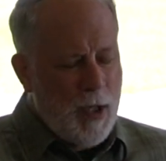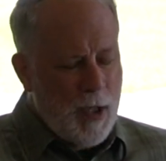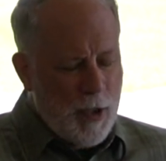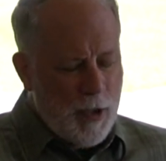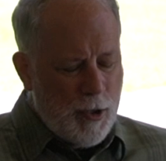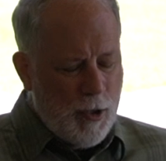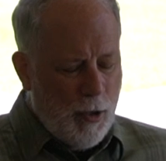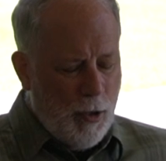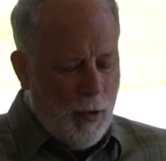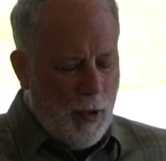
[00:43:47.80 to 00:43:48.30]

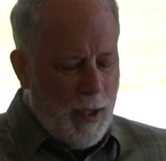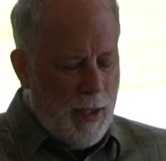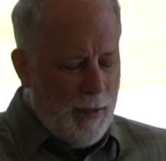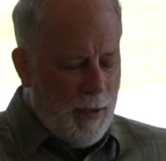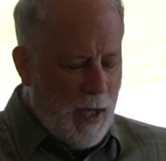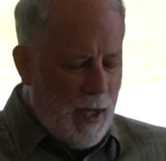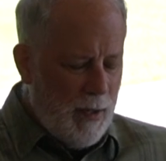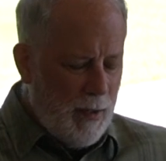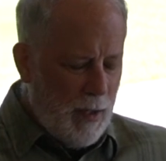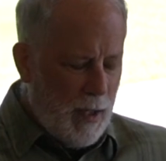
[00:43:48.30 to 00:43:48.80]
So, and
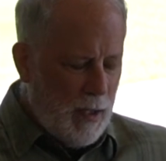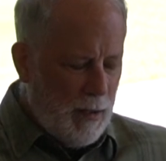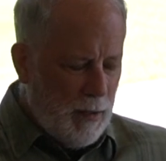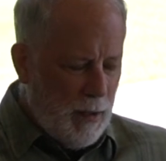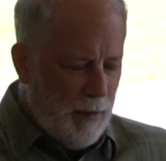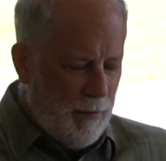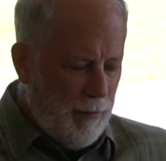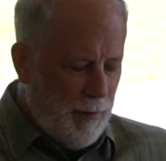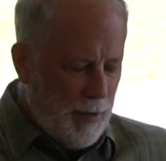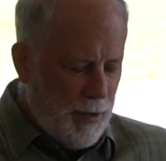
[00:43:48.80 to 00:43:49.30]
I
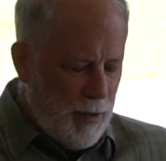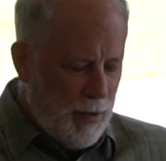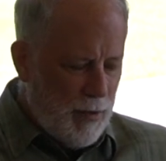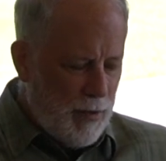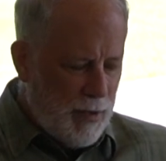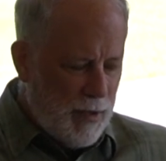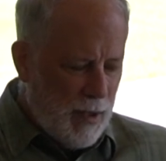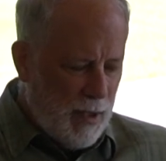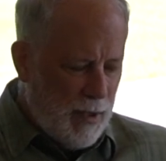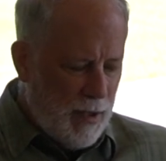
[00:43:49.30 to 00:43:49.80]
love what you
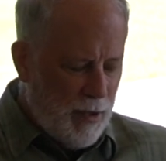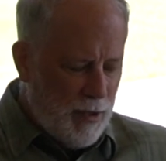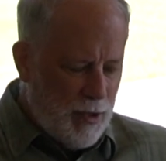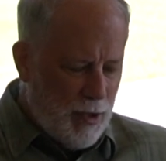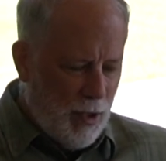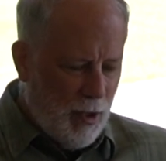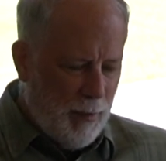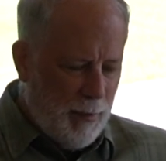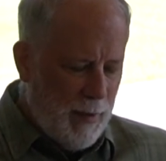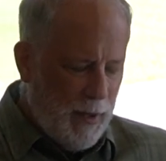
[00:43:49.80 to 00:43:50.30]
said there,
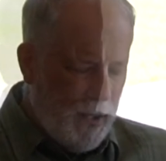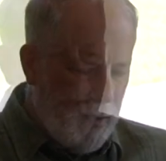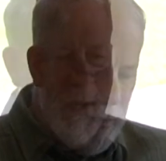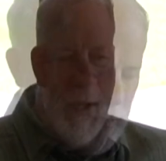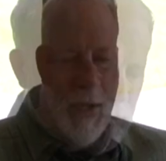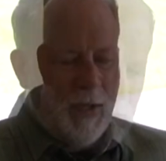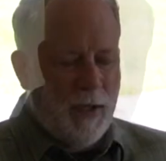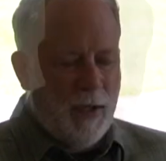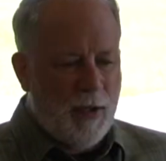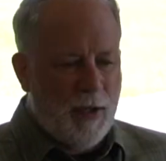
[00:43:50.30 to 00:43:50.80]
Shelby.
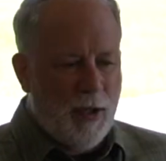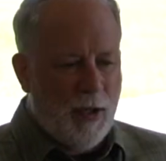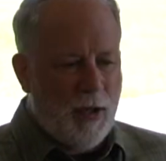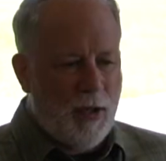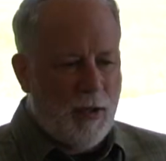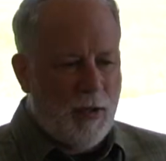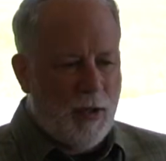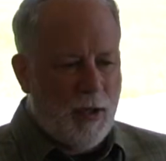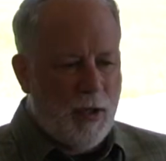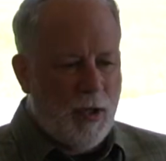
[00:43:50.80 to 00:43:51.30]

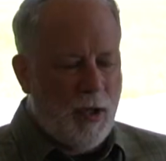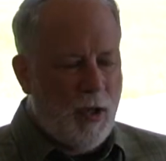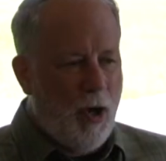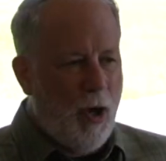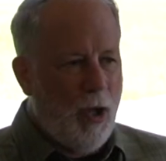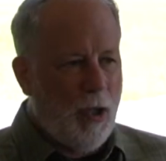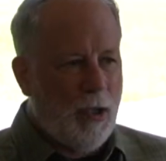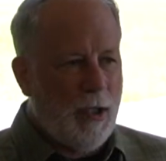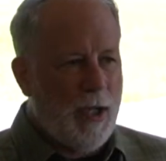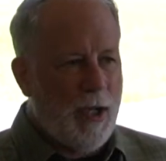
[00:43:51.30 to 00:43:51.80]
The
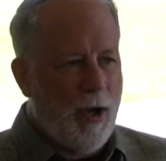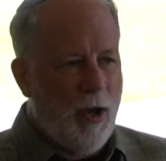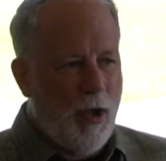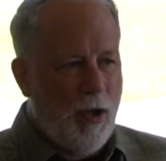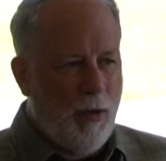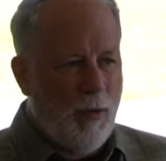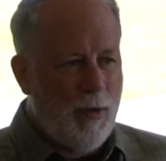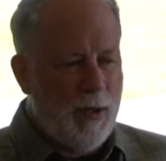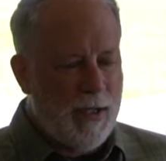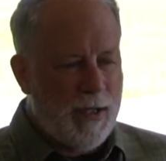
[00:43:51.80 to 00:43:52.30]
calling
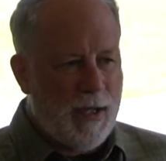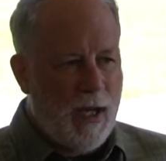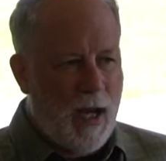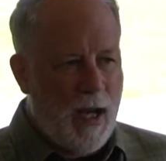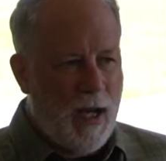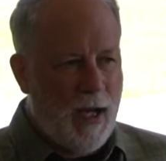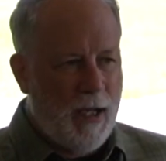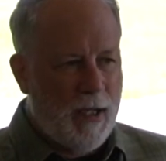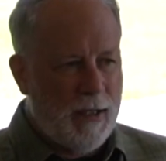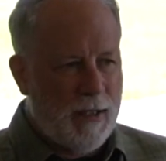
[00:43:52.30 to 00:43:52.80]
always
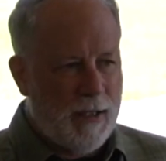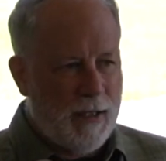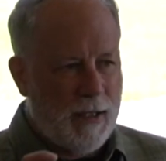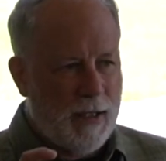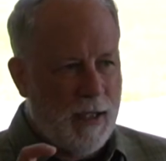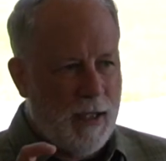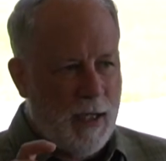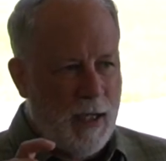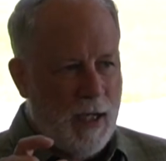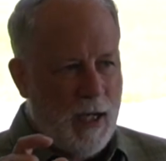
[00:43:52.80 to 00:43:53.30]

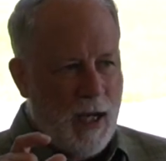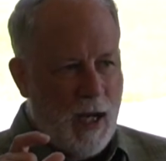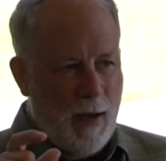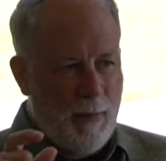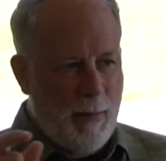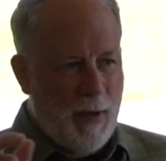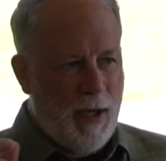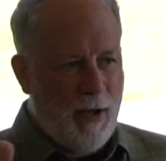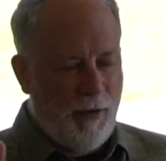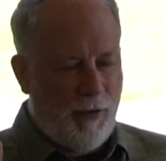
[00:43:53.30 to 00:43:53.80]
has a
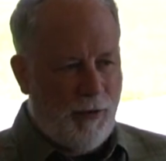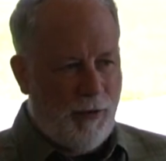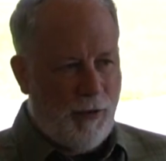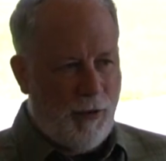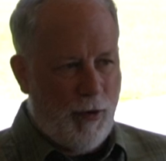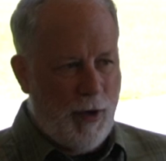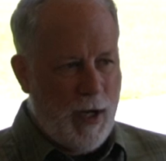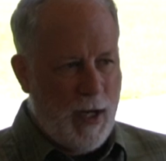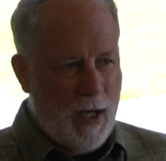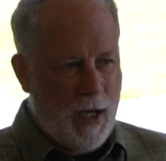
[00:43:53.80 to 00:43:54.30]

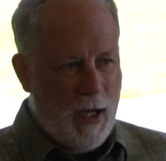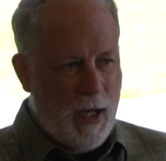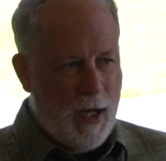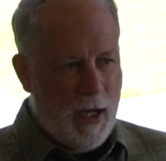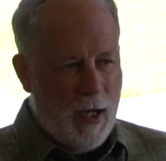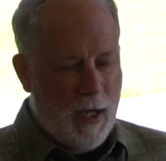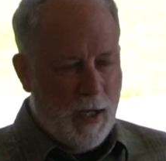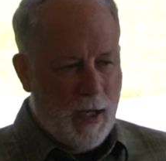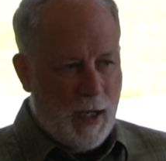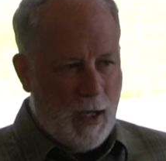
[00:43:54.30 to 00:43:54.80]
ministry
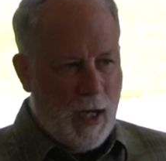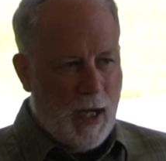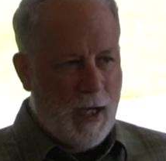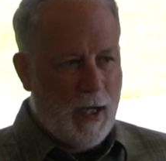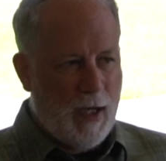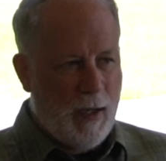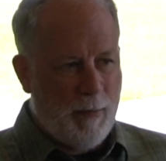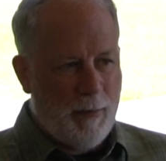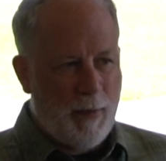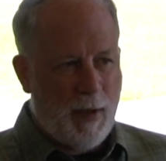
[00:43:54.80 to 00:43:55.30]

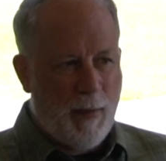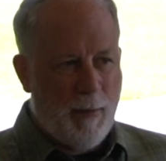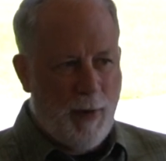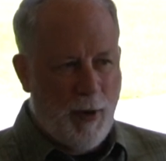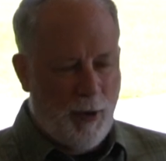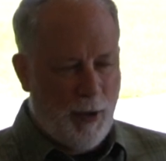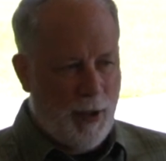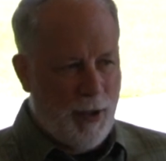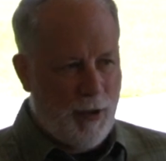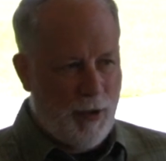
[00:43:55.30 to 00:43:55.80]
kingdom
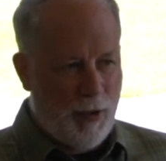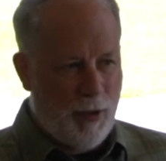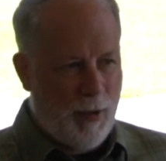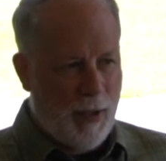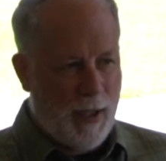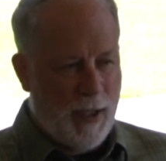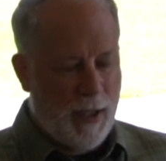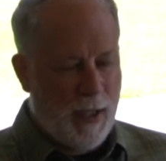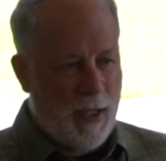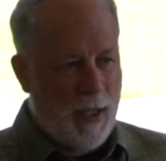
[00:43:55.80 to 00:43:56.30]
component to
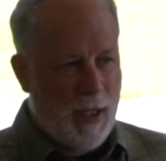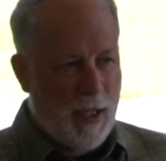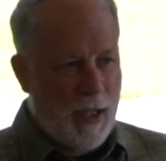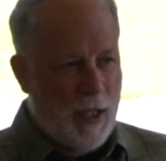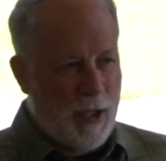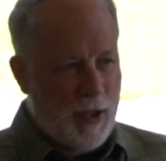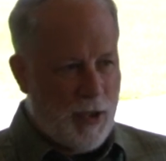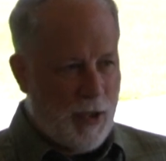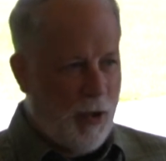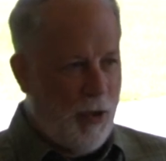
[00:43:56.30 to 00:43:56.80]
it.
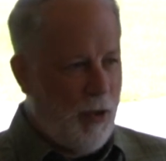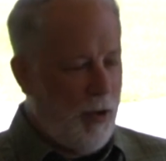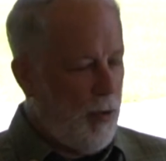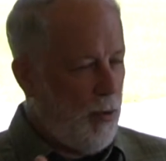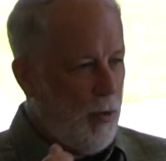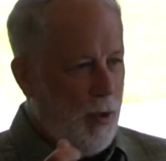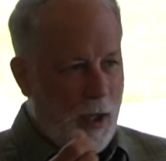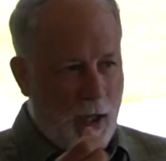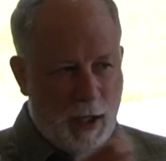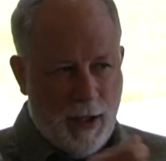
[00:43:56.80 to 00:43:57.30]

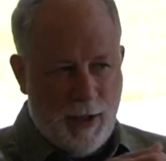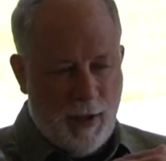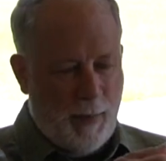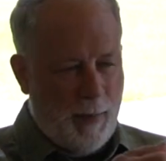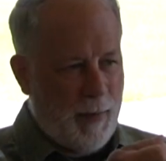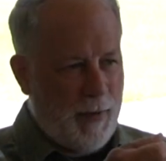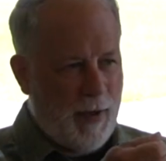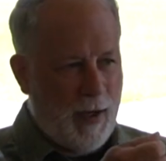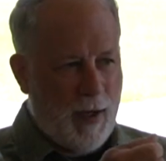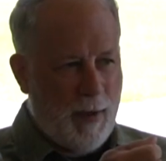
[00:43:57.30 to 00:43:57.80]
So
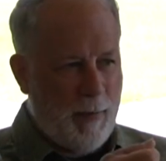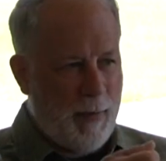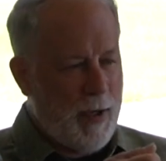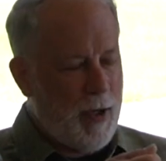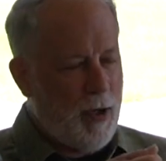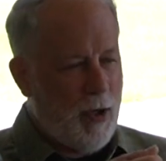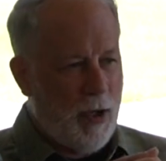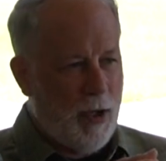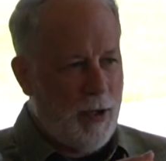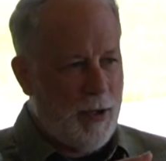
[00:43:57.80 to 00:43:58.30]
100% of
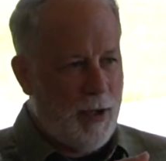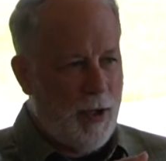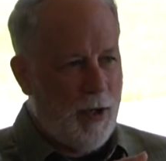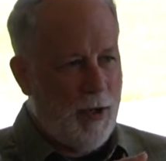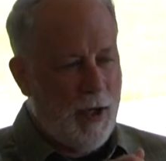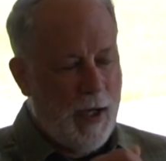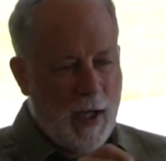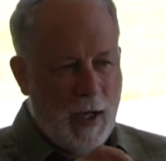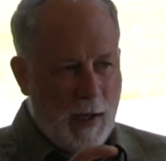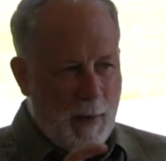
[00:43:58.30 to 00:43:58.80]
you calling
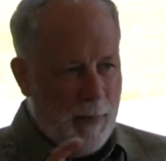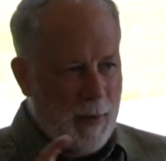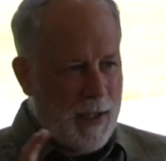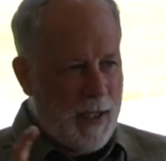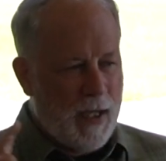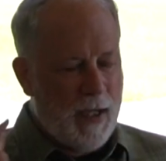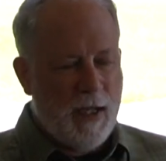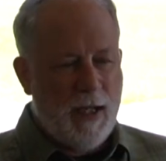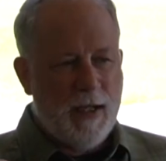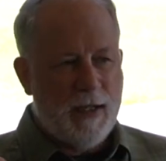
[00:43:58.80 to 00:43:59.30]
here, but
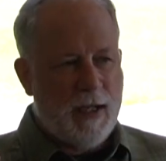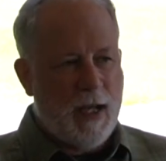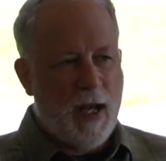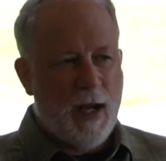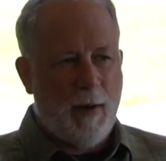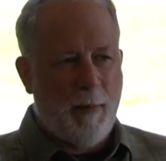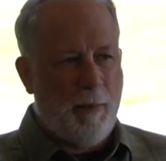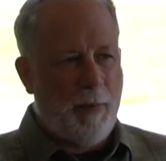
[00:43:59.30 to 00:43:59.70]
then he's got a